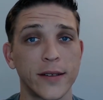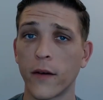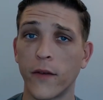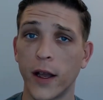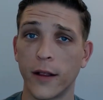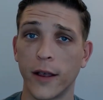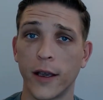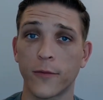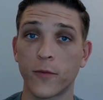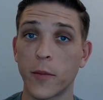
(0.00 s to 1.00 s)

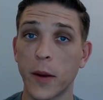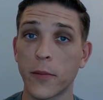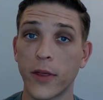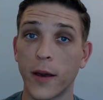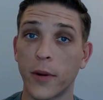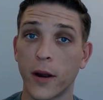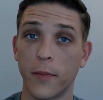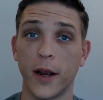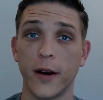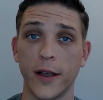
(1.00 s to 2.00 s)
Finally, remember that
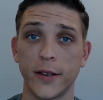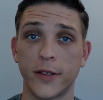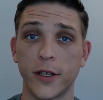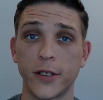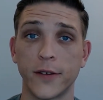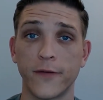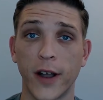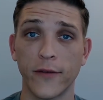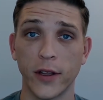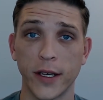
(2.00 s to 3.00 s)
barbarians are
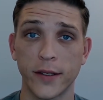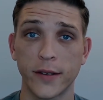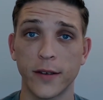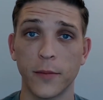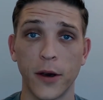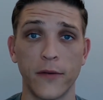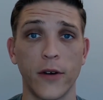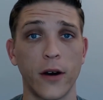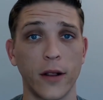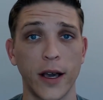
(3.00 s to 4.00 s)
survivalists above
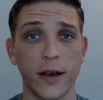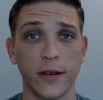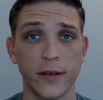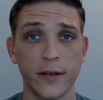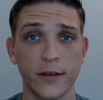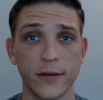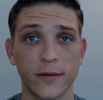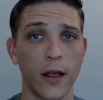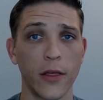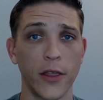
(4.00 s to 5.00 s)
all else.
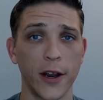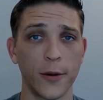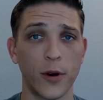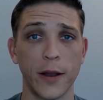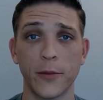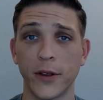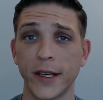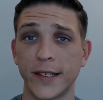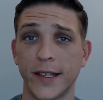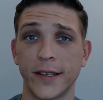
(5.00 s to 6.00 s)
Their primal
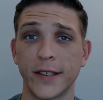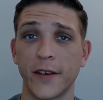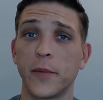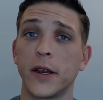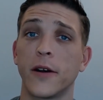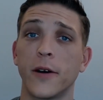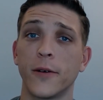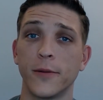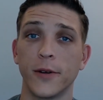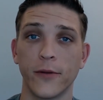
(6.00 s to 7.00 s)
instincts have been
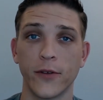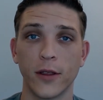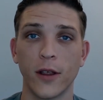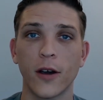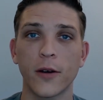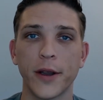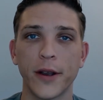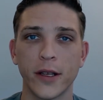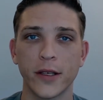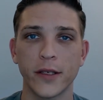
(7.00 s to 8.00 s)
honed over long
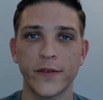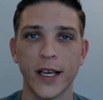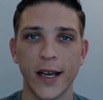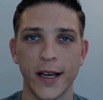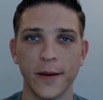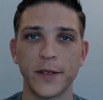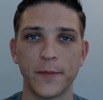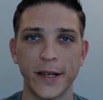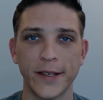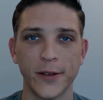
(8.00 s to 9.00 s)
periods of time
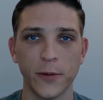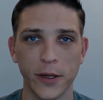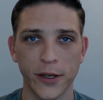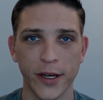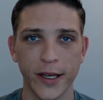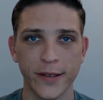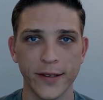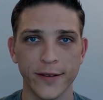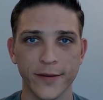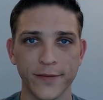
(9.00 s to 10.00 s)
spent in the
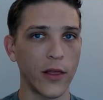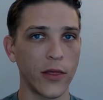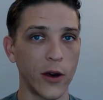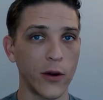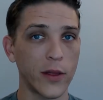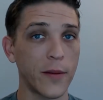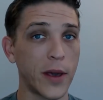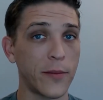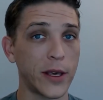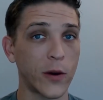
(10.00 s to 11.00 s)
wilderness. Though they
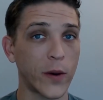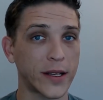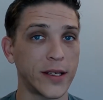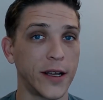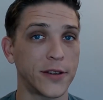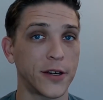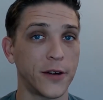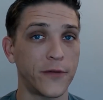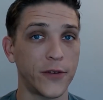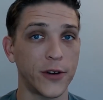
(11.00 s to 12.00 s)
may be quick to enter
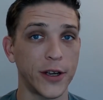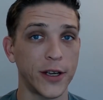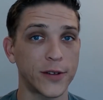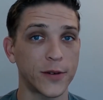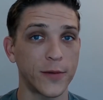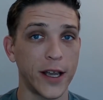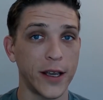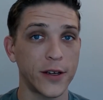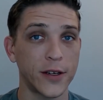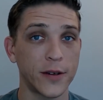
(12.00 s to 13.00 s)
a furious
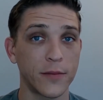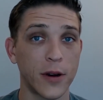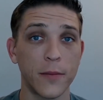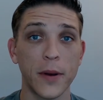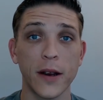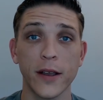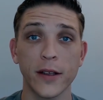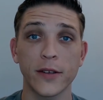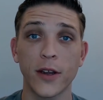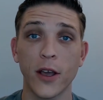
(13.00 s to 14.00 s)
rage,
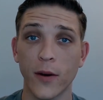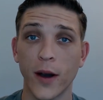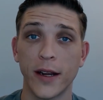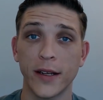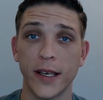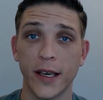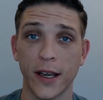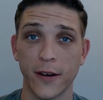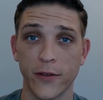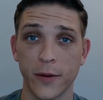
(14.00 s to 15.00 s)
barbarians know how to take
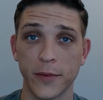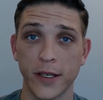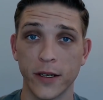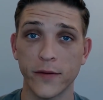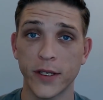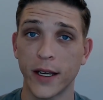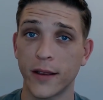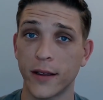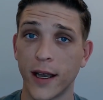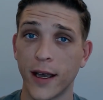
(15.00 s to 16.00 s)
care of themselves and
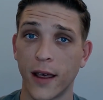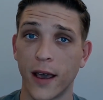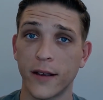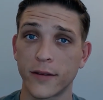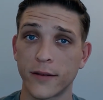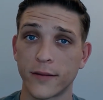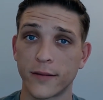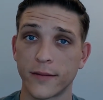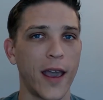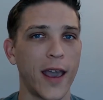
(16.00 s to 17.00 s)
their allies.
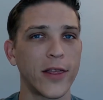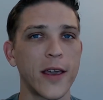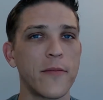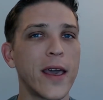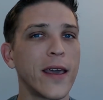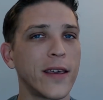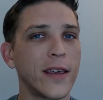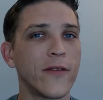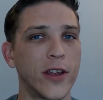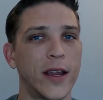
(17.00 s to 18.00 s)
And they may
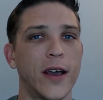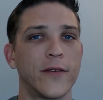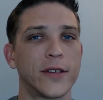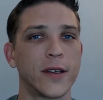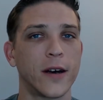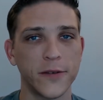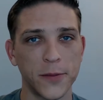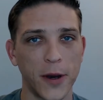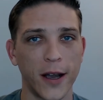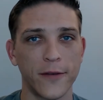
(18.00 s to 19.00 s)
even have a soft
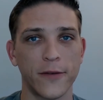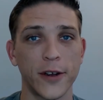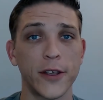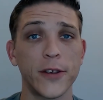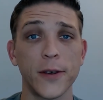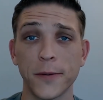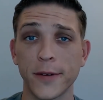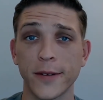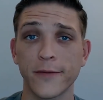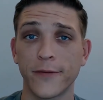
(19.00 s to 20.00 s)
spot for
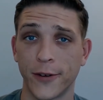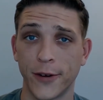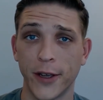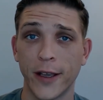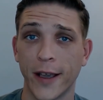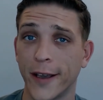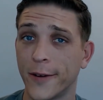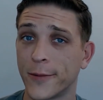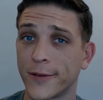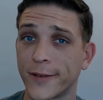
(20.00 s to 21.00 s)
cute, furry
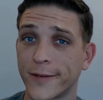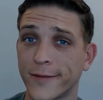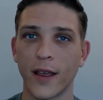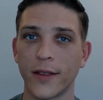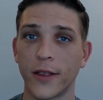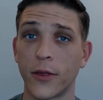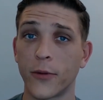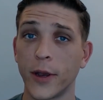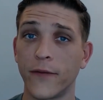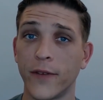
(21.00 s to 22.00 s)
animals. The
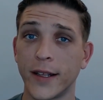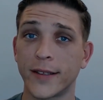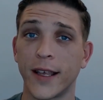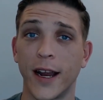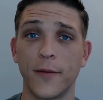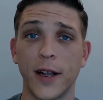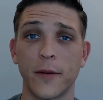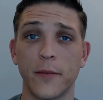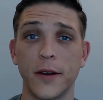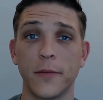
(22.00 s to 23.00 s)
3 feats that I
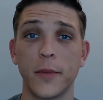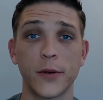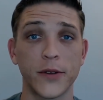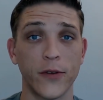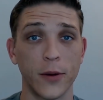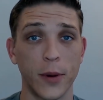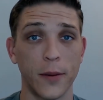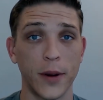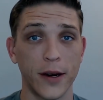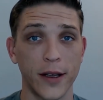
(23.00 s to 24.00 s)
recommend most for
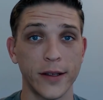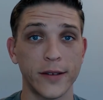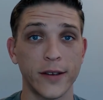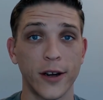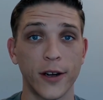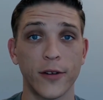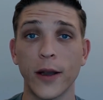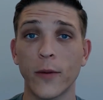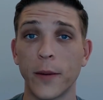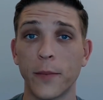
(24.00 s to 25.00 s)
barbarians are
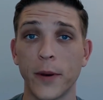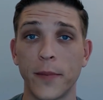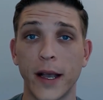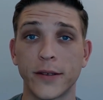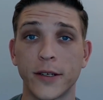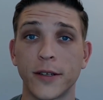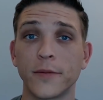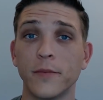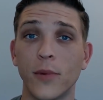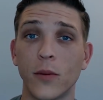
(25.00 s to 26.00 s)
Great Weapon Master,
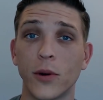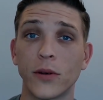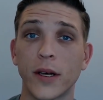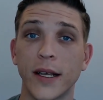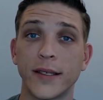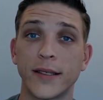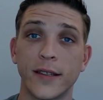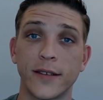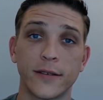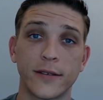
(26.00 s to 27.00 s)
Mobile, and
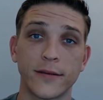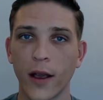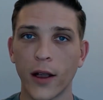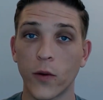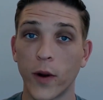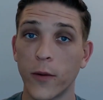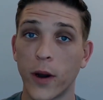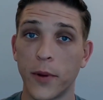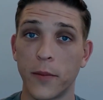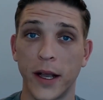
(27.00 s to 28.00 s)
Sentinel. Great
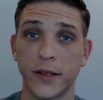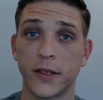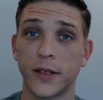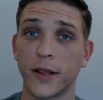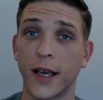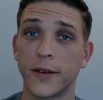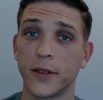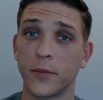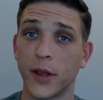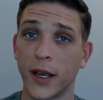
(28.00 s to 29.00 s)
Weapon Master allows
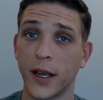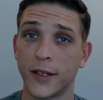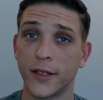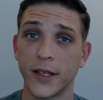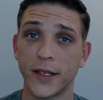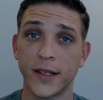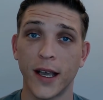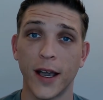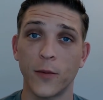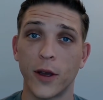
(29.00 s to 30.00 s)
the player to
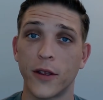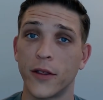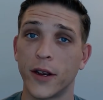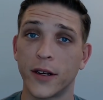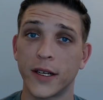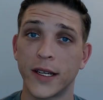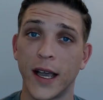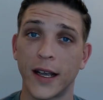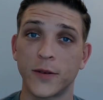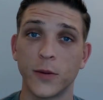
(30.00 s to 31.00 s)
decide whether their
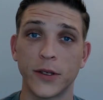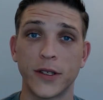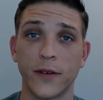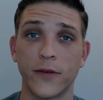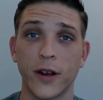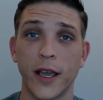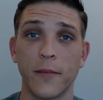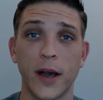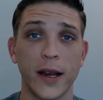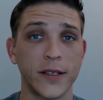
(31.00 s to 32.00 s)
attacks will suffer a
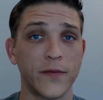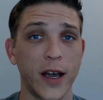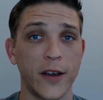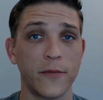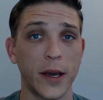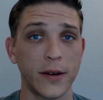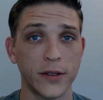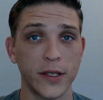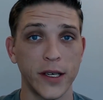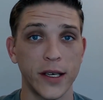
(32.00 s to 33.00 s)
-5
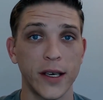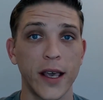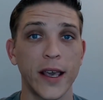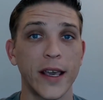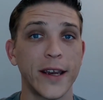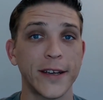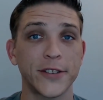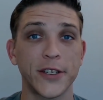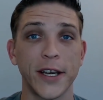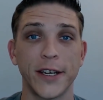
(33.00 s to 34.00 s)
penalty in
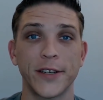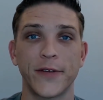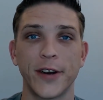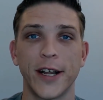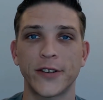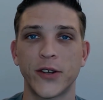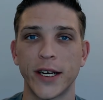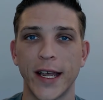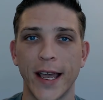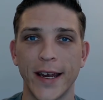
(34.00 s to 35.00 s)
exchange for an extra
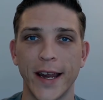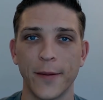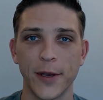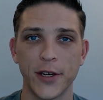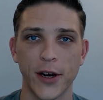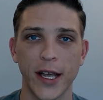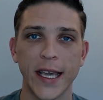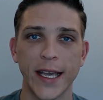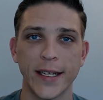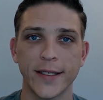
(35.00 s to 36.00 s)
10 damage on a
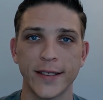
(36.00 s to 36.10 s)
hit.